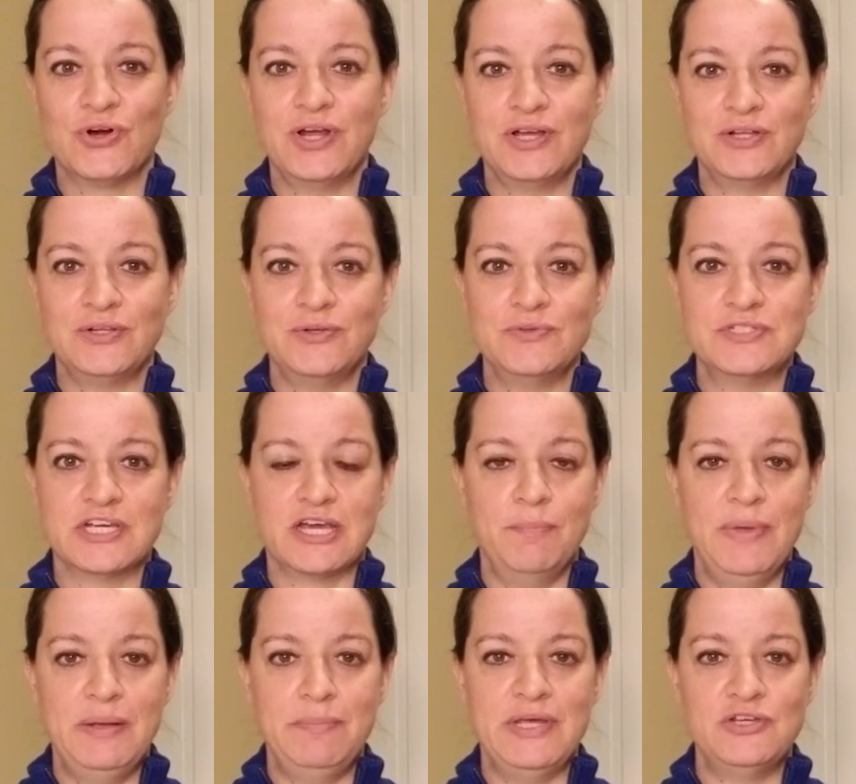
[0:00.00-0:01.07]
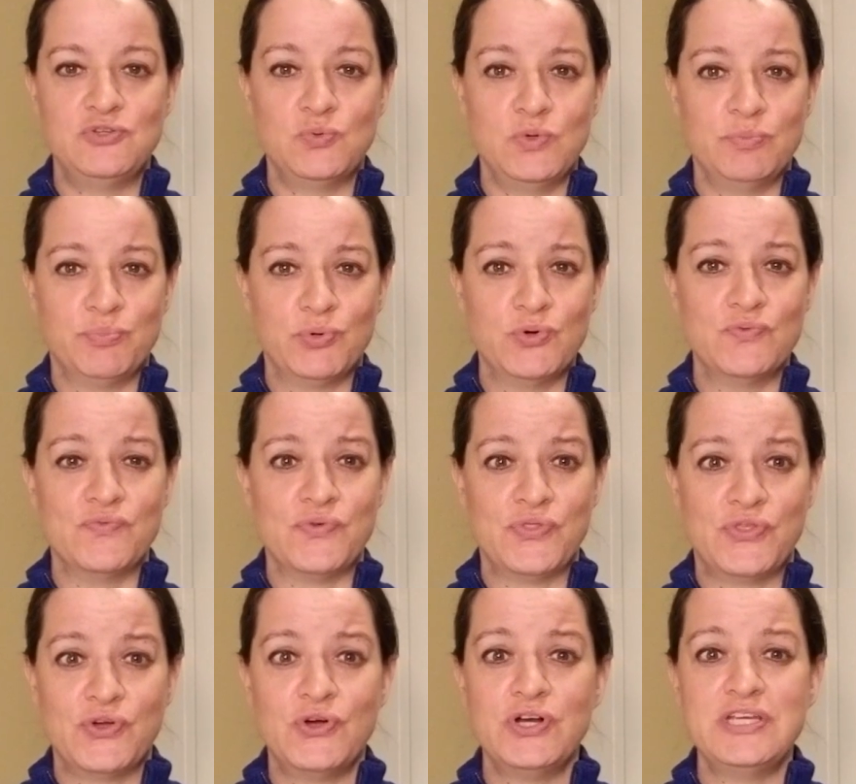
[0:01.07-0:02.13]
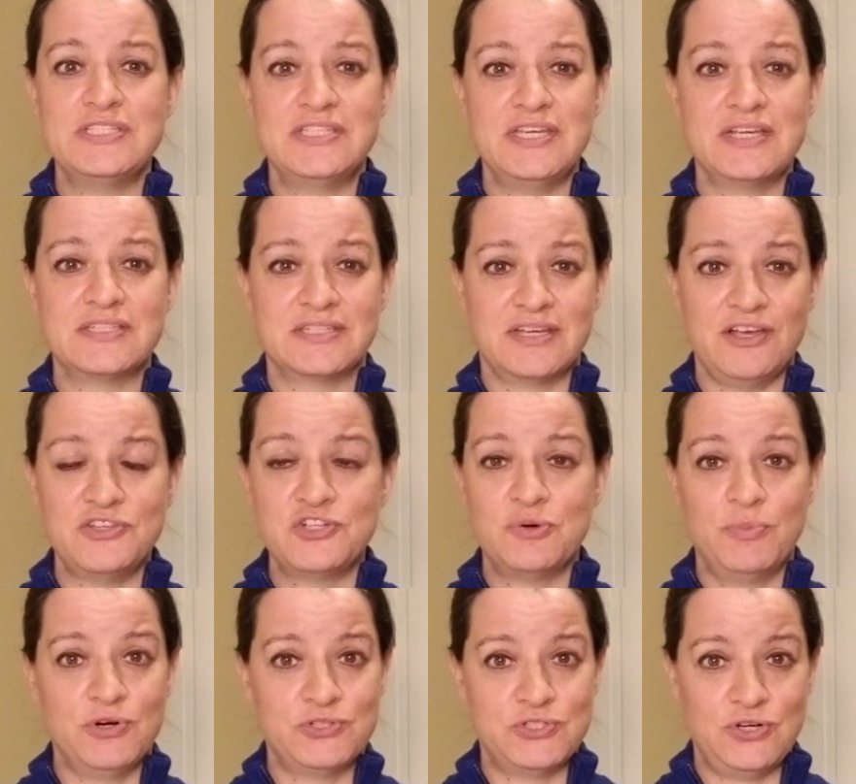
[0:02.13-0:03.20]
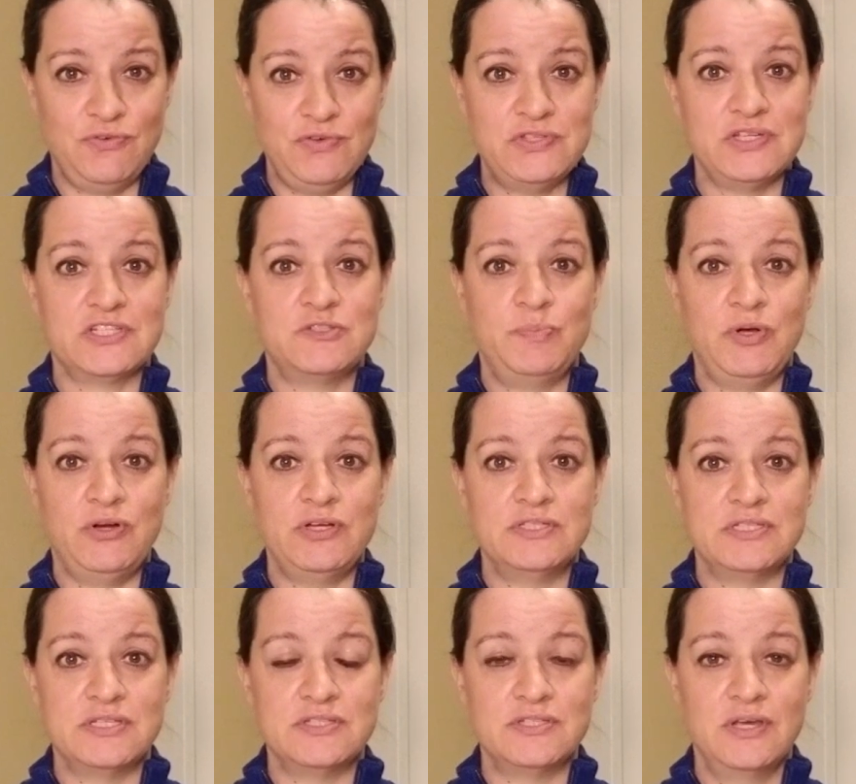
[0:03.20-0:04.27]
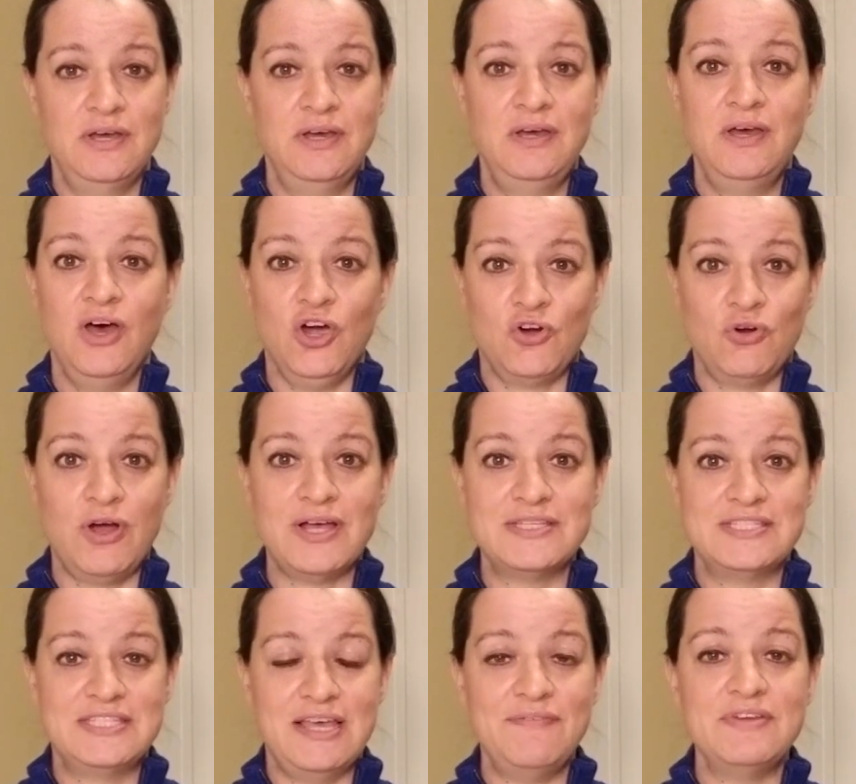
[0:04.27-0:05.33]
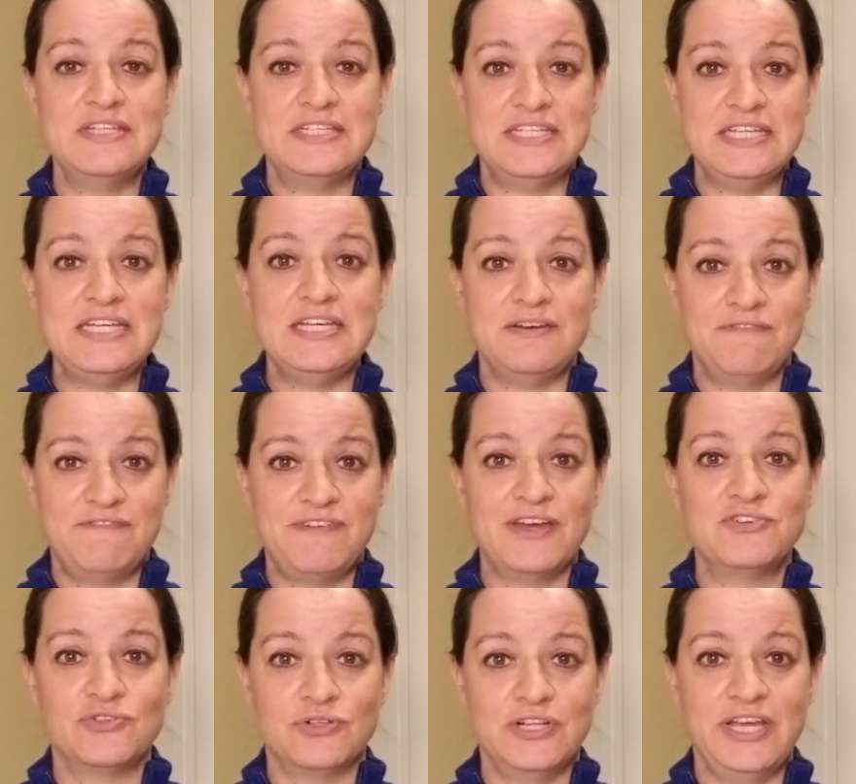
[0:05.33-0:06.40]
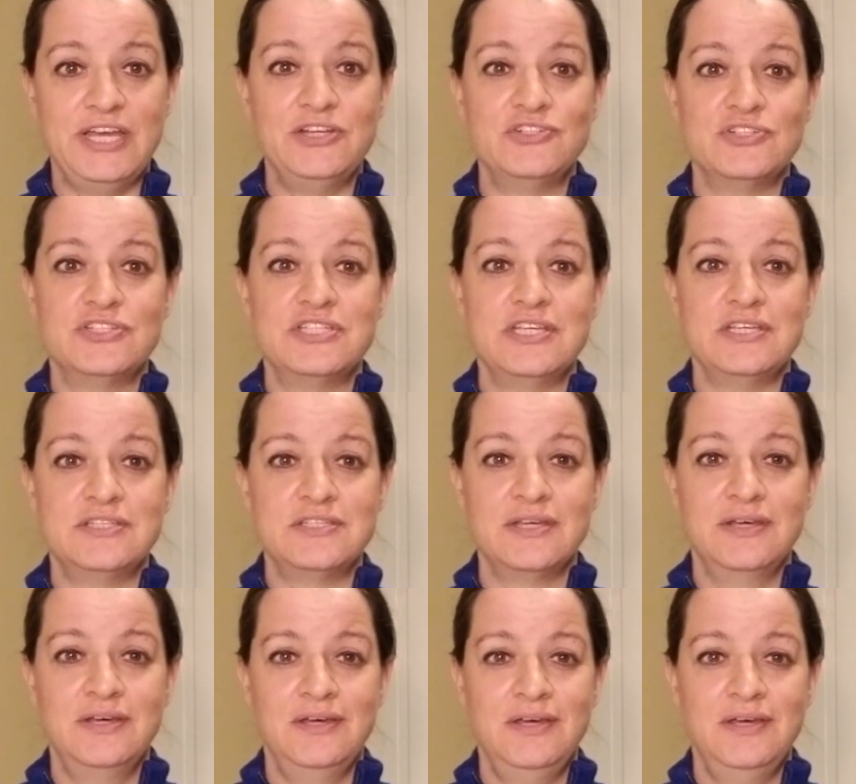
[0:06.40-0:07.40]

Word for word: includes a commitment to improve 36 customer service experiences across 17 federal agencies.